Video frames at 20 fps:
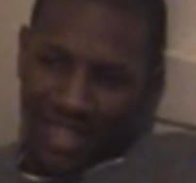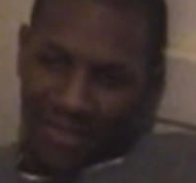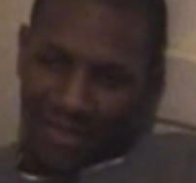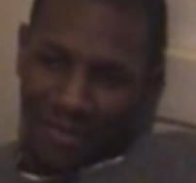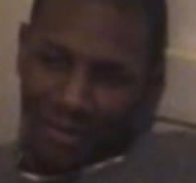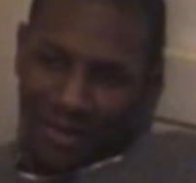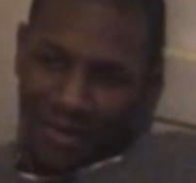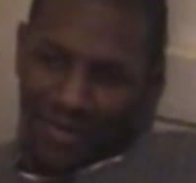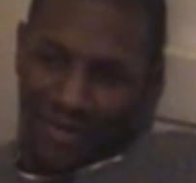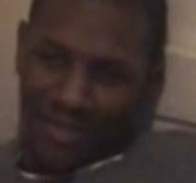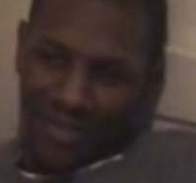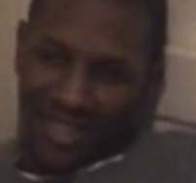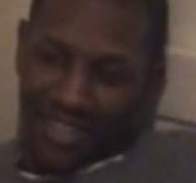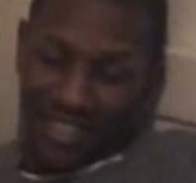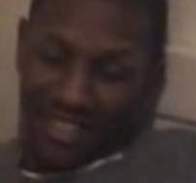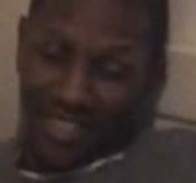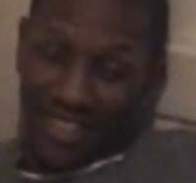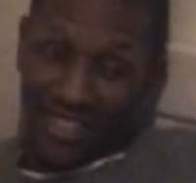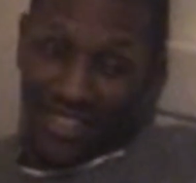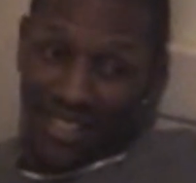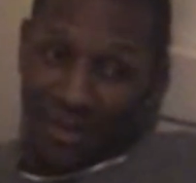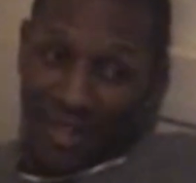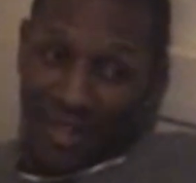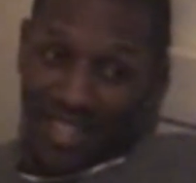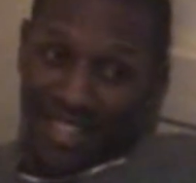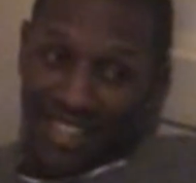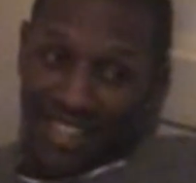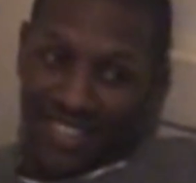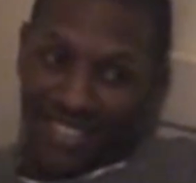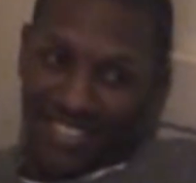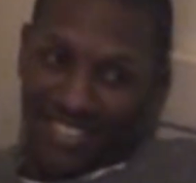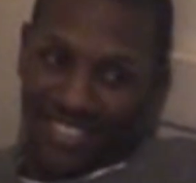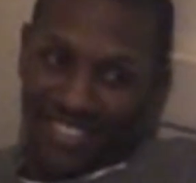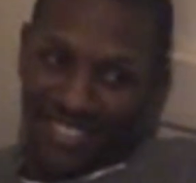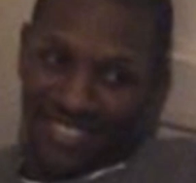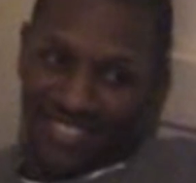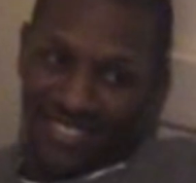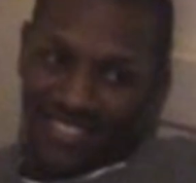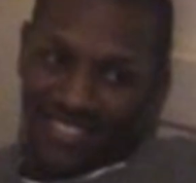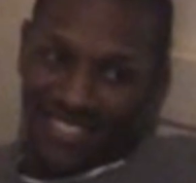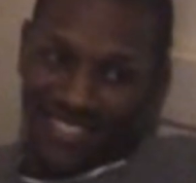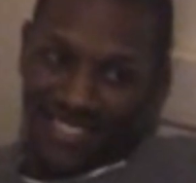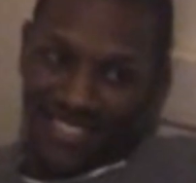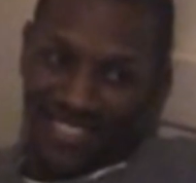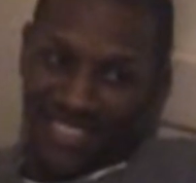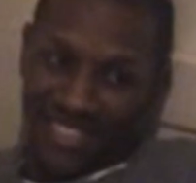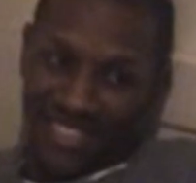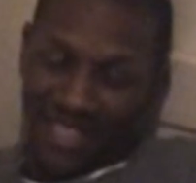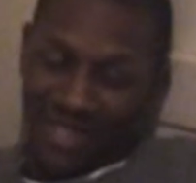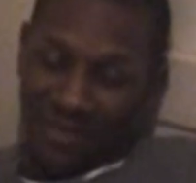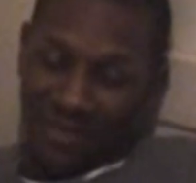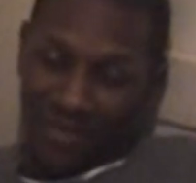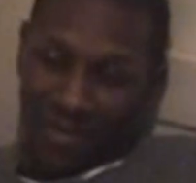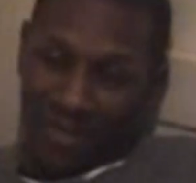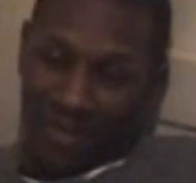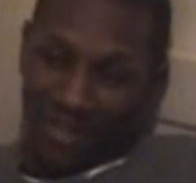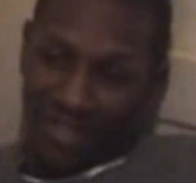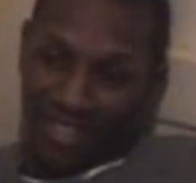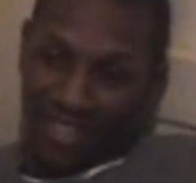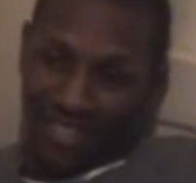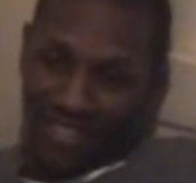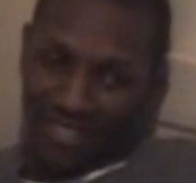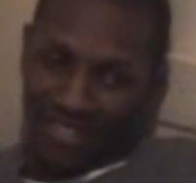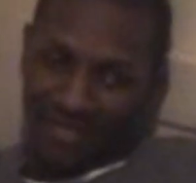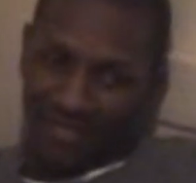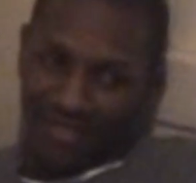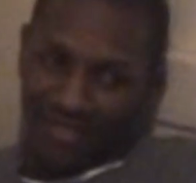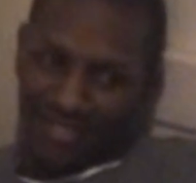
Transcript: Can't really fuck you around about that one. It's not important.